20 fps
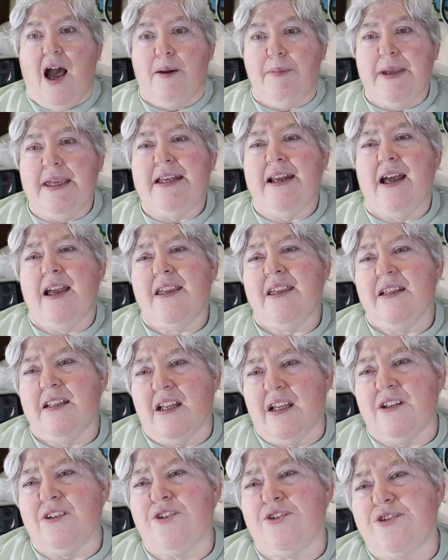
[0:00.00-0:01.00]
I mean, I can
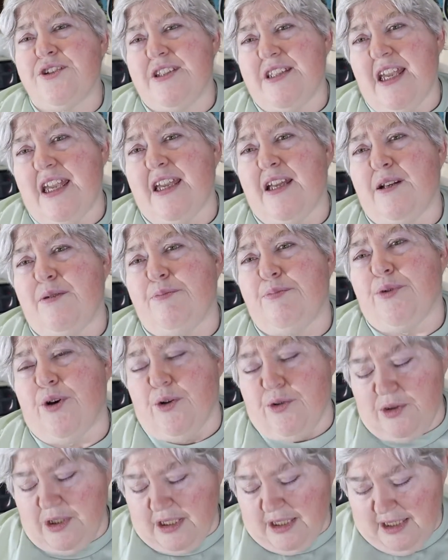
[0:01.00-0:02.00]
understand
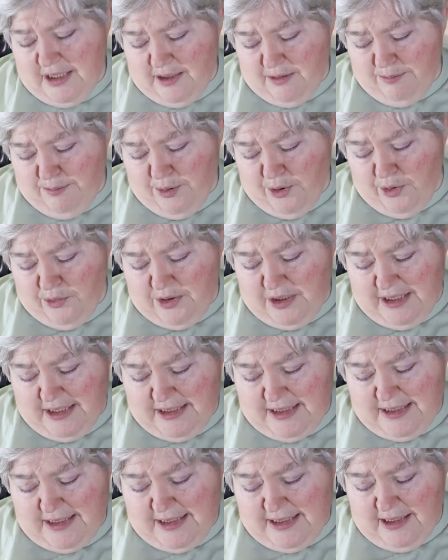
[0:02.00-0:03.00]
prote-
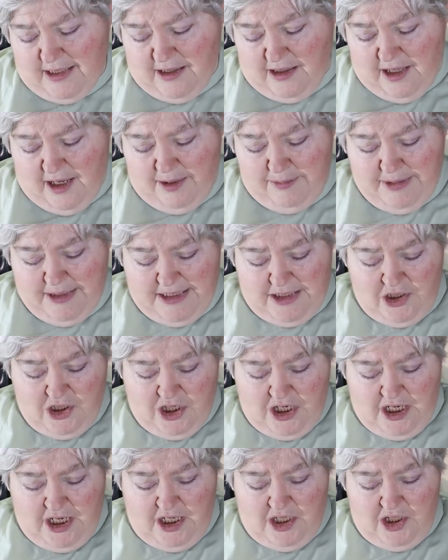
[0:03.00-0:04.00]
protesting climate
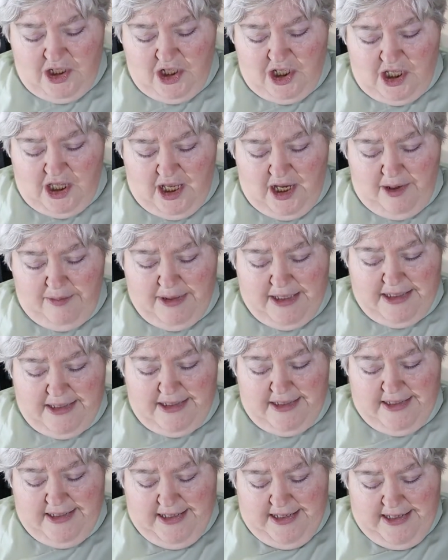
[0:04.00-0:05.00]
change, climate
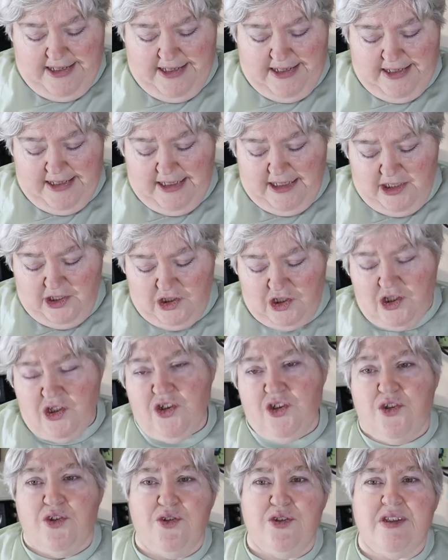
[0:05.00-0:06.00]

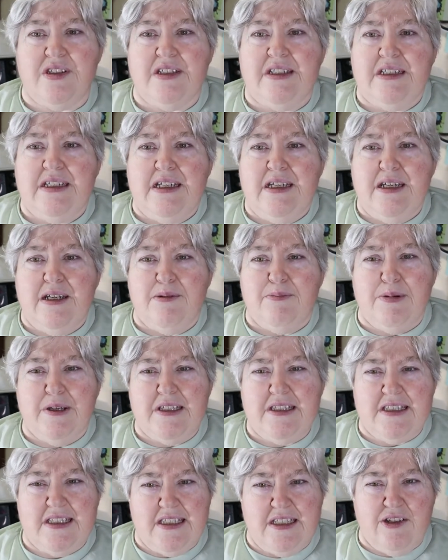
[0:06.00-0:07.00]
issues,
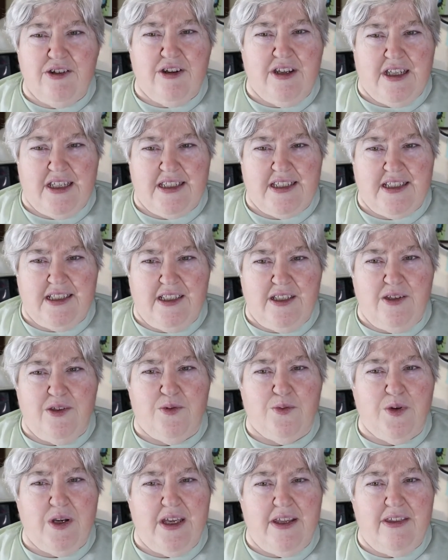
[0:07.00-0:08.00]
but seriously,
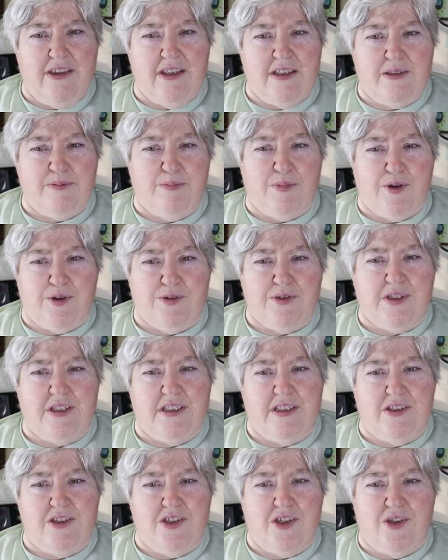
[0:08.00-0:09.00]
the way this
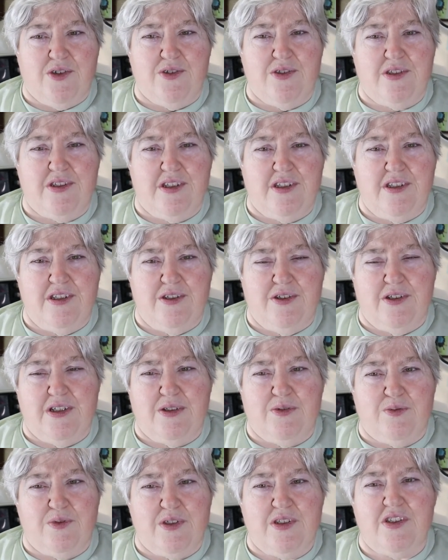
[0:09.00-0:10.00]
person chose to do
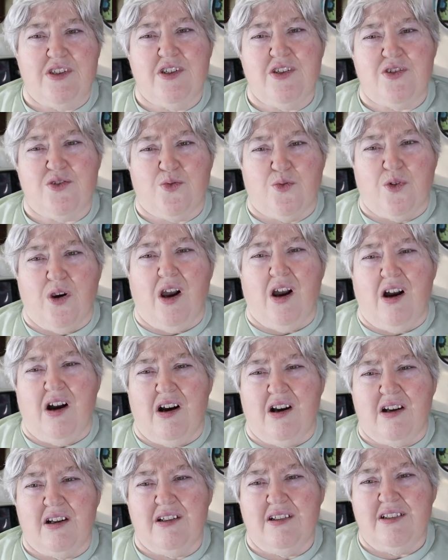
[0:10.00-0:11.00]
it was just
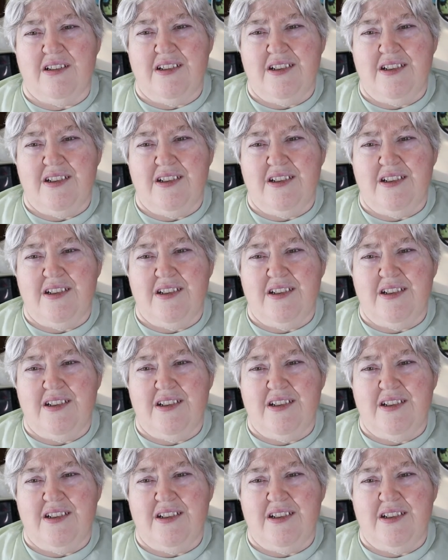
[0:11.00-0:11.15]
wrong.